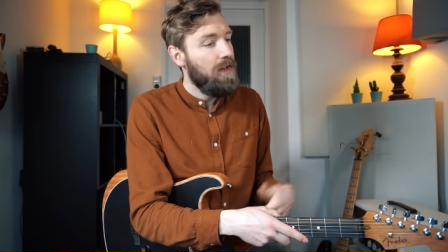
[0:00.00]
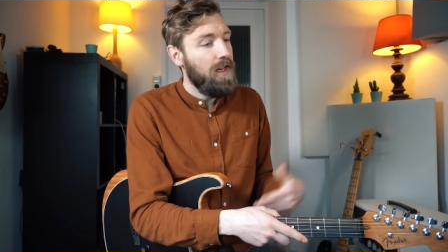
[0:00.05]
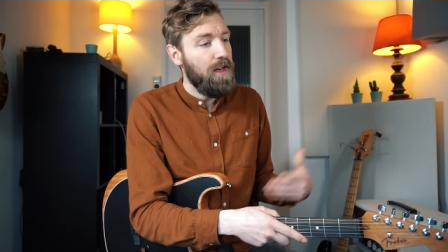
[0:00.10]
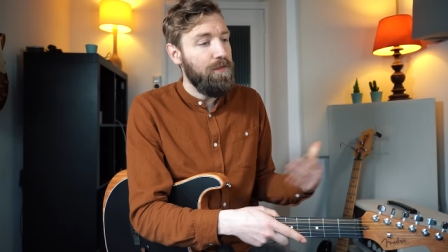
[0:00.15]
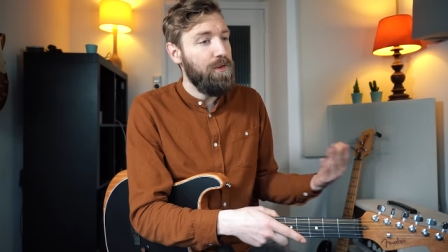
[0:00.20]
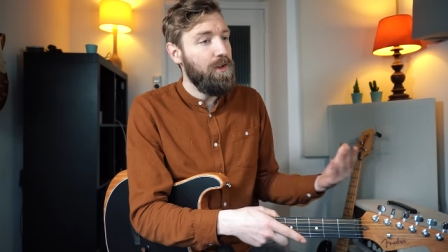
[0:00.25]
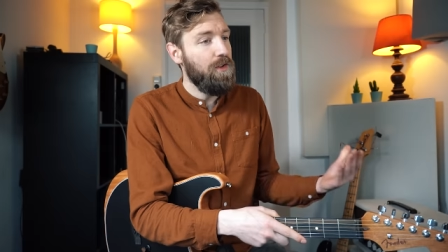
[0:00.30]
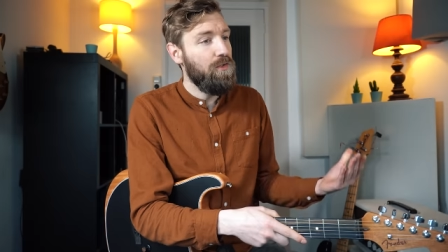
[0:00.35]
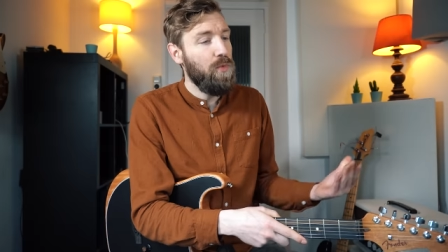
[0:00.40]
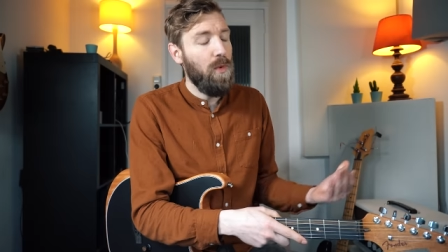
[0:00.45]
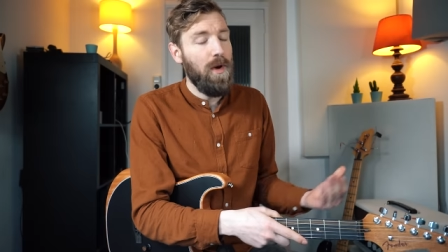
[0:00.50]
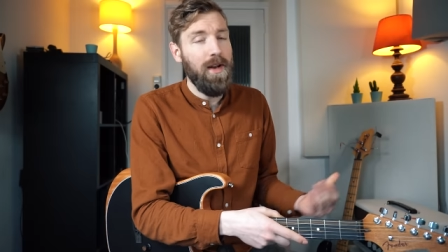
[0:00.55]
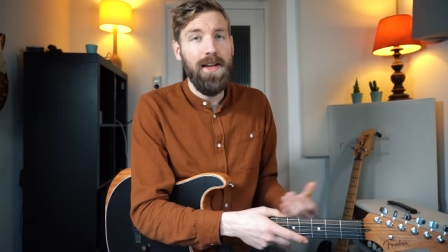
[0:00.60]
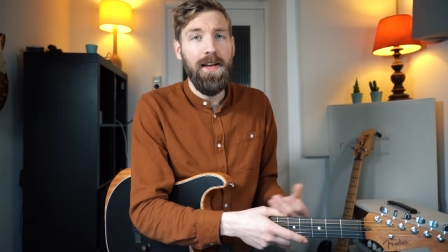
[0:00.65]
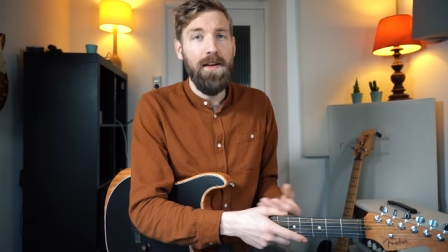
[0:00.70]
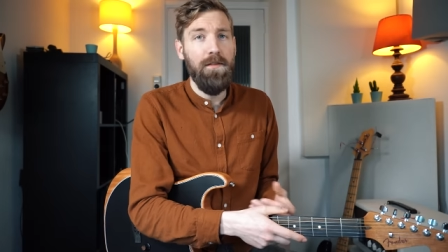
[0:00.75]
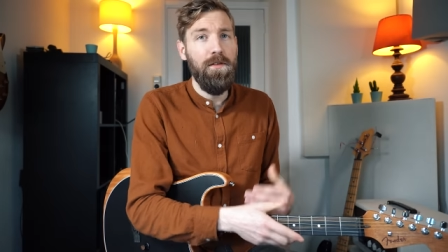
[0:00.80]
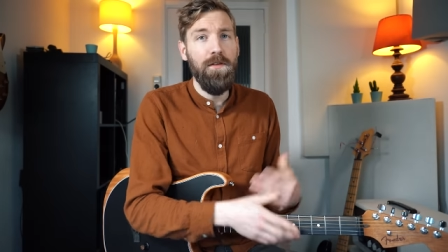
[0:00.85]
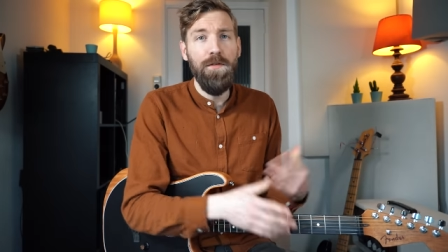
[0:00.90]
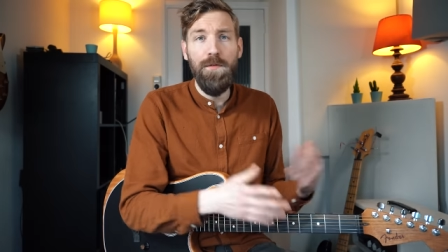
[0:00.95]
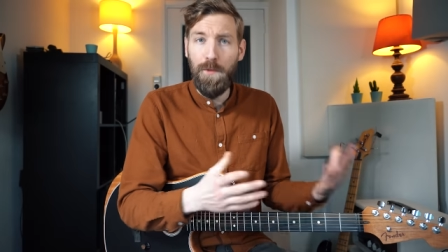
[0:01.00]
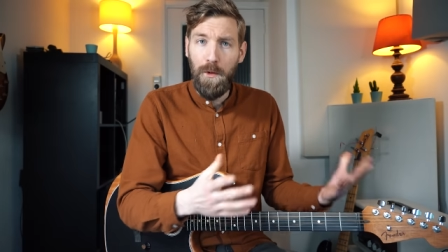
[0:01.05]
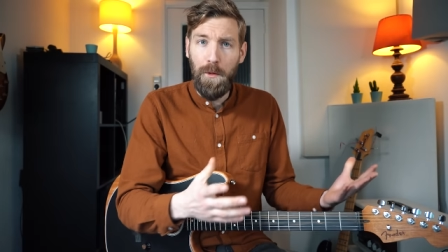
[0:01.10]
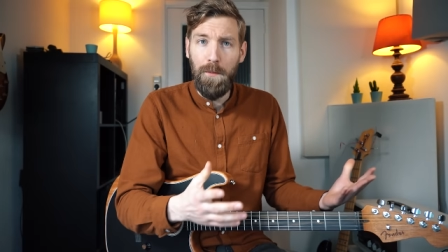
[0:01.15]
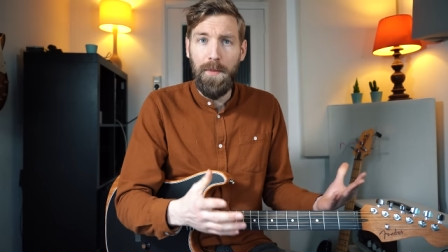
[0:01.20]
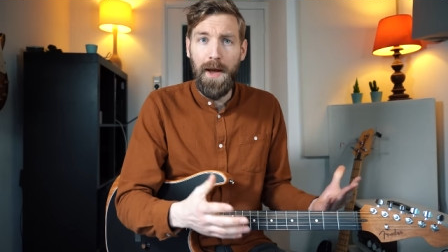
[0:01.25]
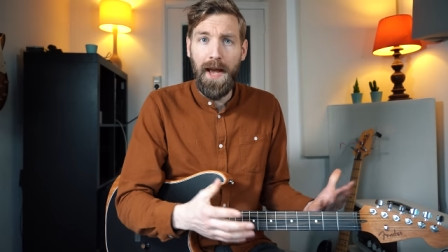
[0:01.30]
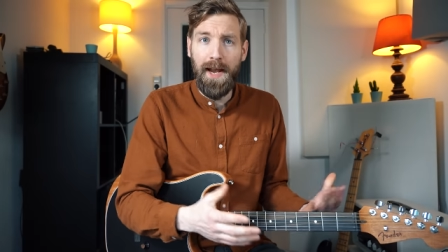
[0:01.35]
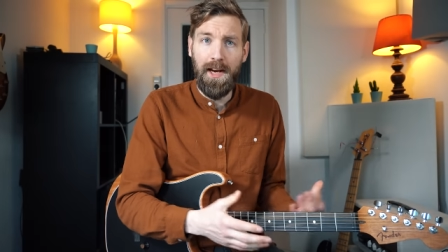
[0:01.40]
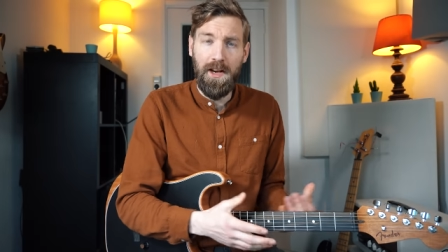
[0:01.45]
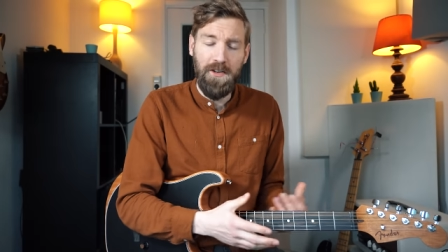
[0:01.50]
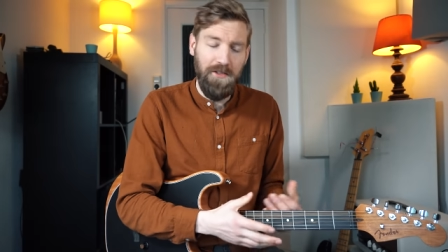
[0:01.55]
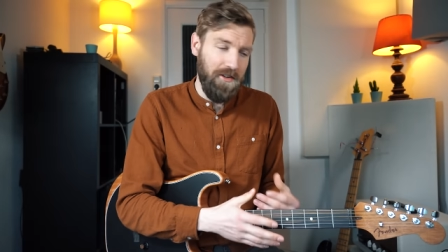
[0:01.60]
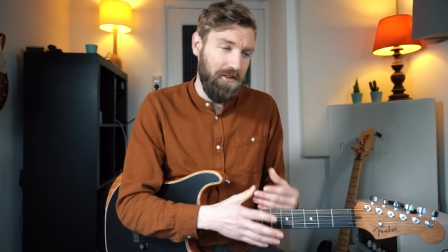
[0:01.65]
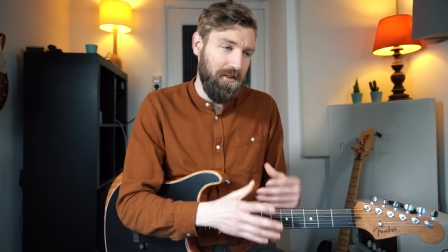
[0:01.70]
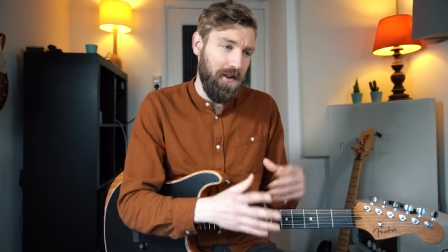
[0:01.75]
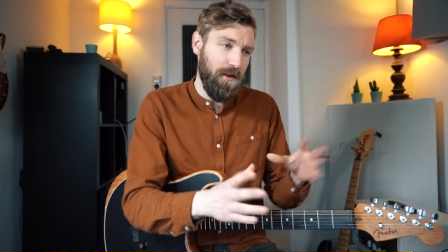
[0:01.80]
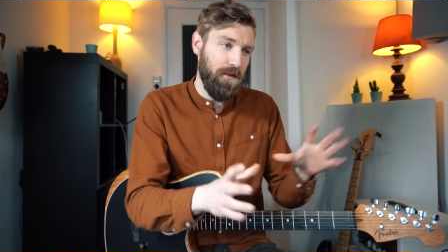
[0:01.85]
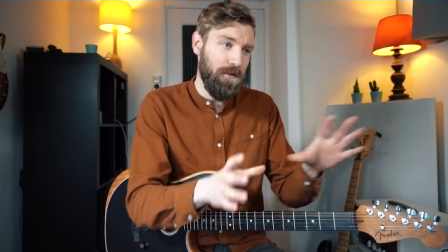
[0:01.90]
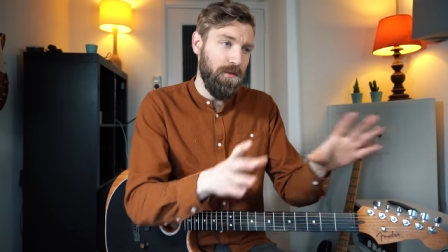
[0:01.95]
If you just want to have the full package
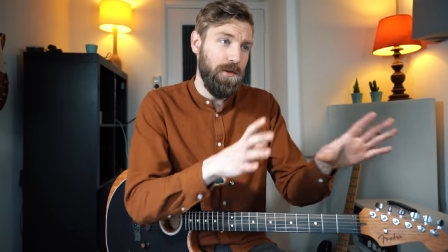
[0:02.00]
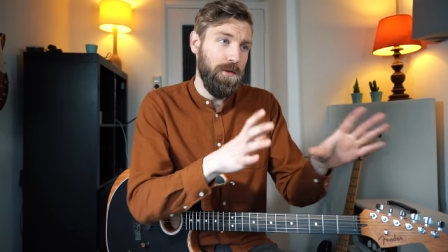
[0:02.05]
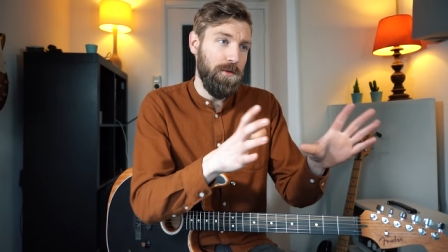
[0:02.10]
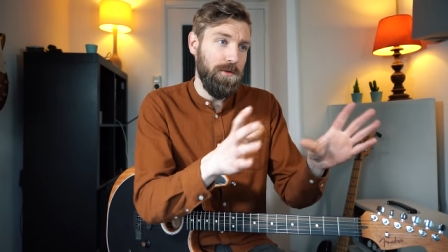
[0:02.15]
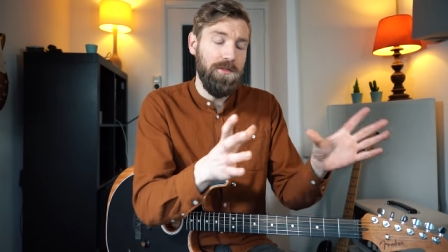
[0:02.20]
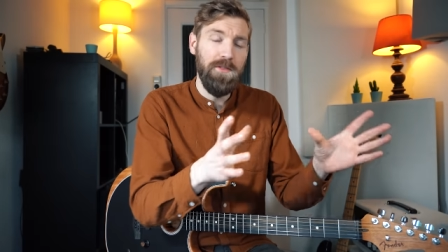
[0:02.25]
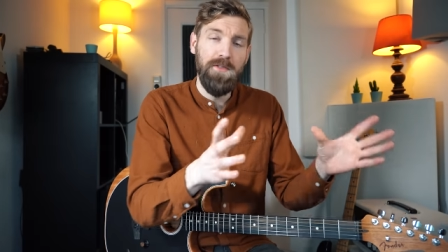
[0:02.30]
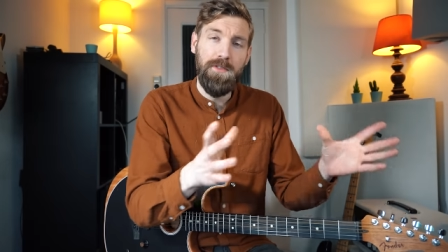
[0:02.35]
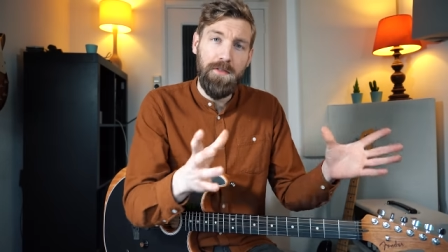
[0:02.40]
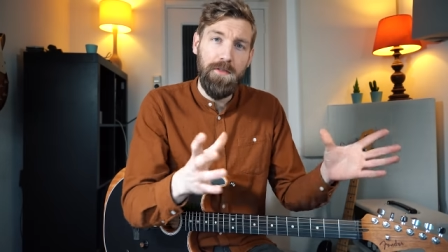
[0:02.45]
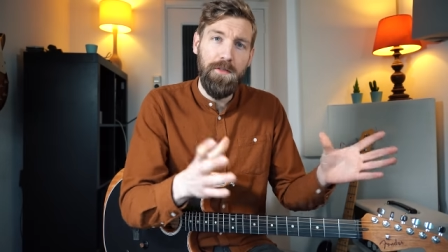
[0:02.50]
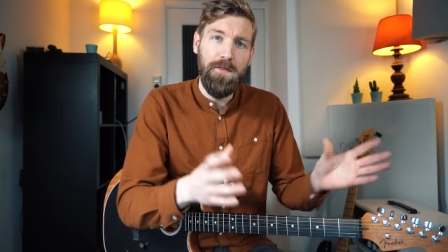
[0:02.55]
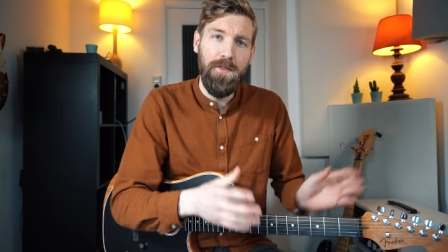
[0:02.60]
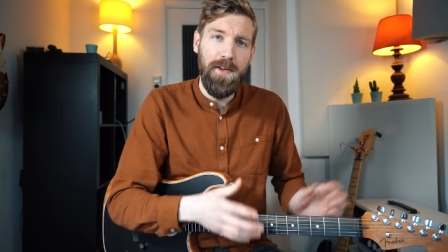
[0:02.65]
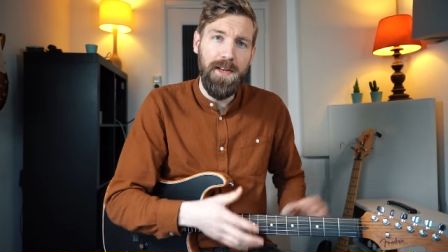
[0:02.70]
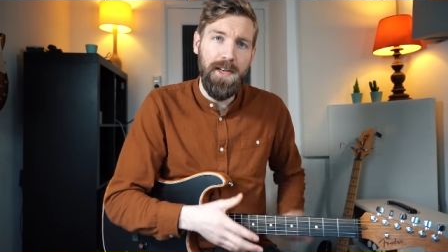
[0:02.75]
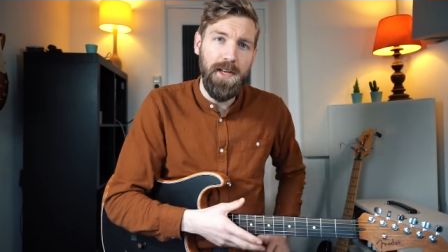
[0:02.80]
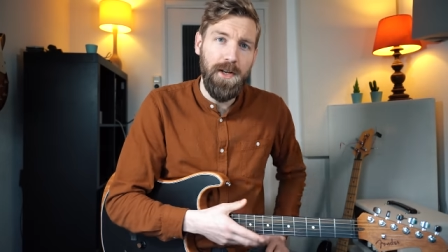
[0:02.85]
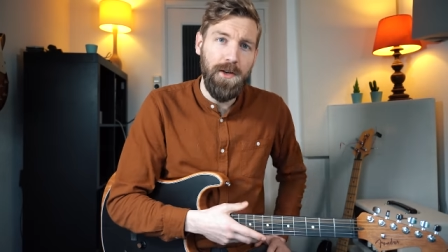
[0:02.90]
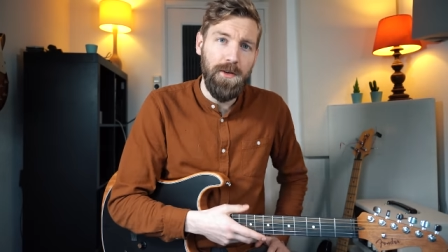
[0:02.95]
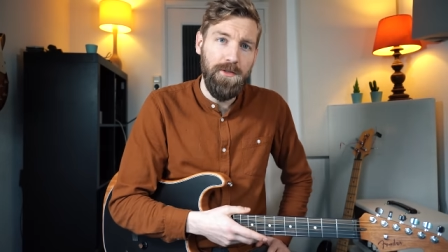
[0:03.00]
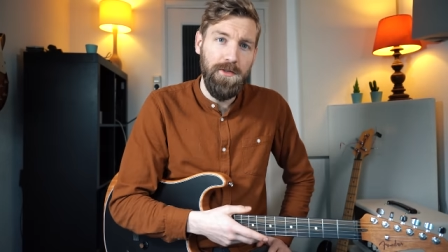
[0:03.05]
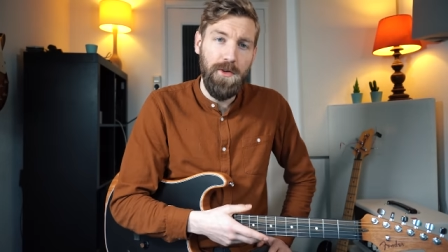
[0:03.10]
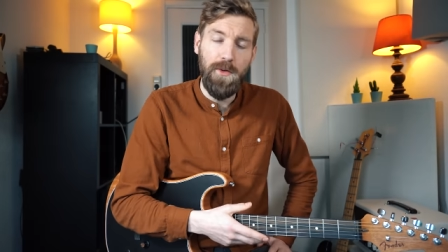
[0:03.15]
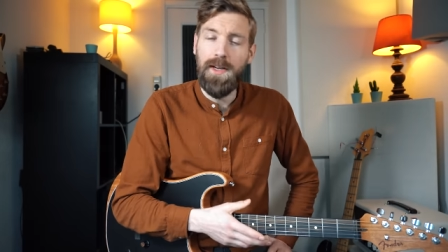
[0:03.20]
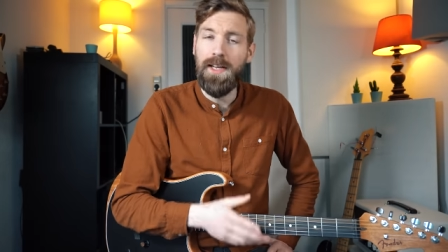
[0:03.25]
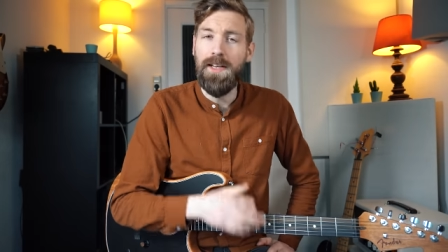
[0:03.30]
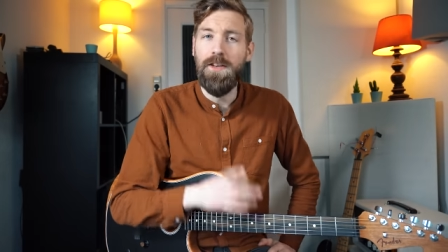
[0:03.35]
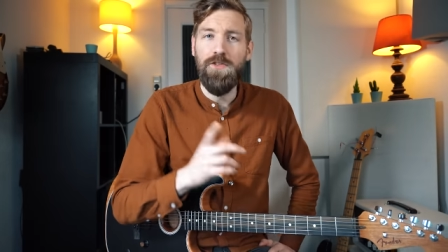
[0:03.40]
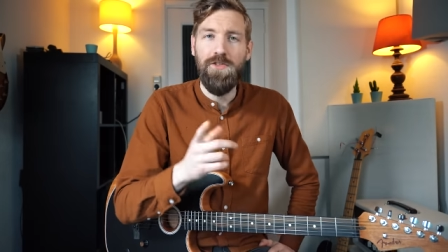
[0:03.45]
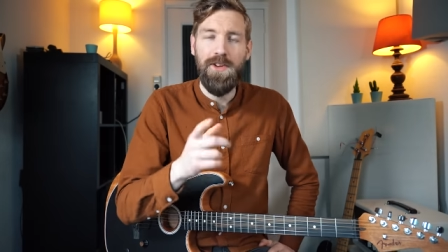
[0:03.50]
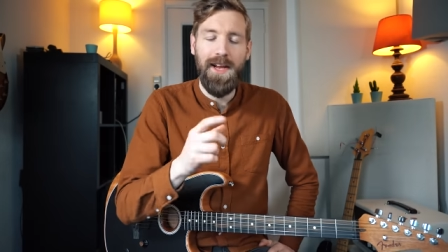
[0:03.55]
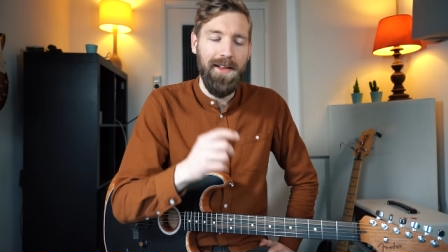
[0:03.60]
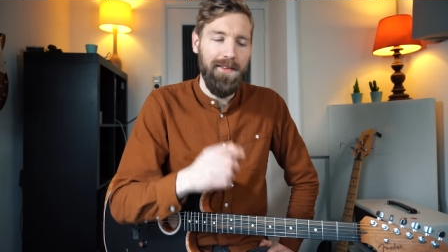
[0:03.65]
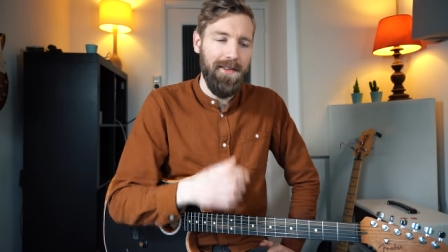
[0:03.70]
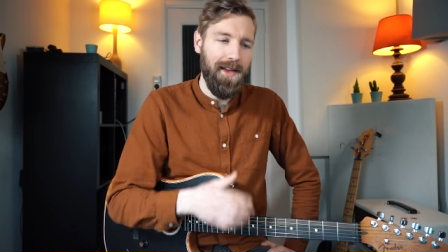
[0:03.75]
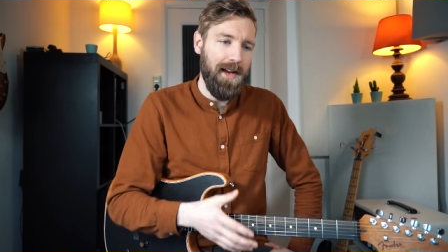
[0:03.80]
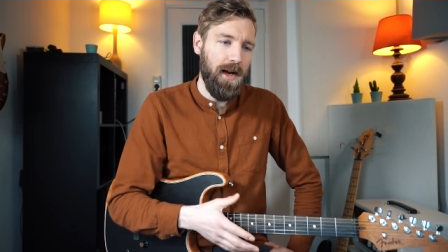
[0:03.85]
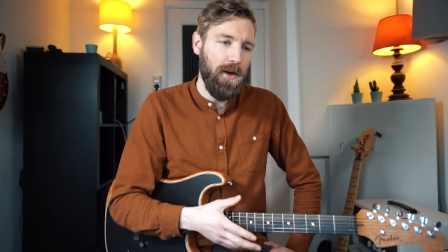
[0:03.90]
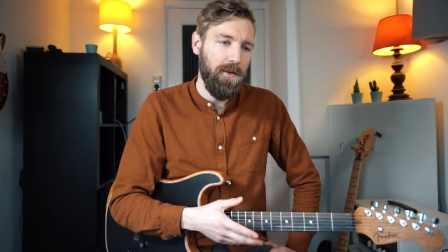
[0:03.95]
instead of loose videos, you can
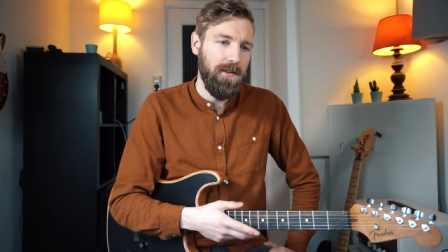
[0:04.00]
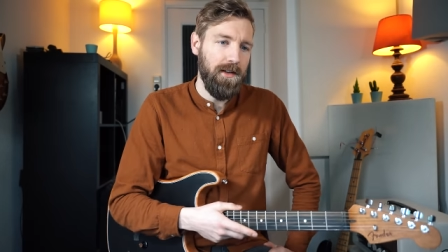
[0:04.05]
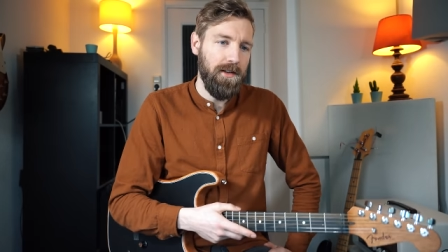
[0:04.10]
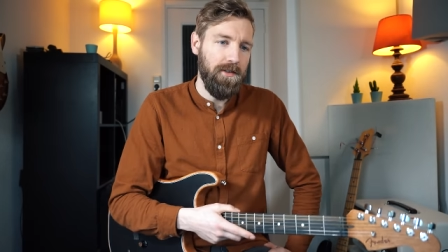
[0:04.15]
check that out.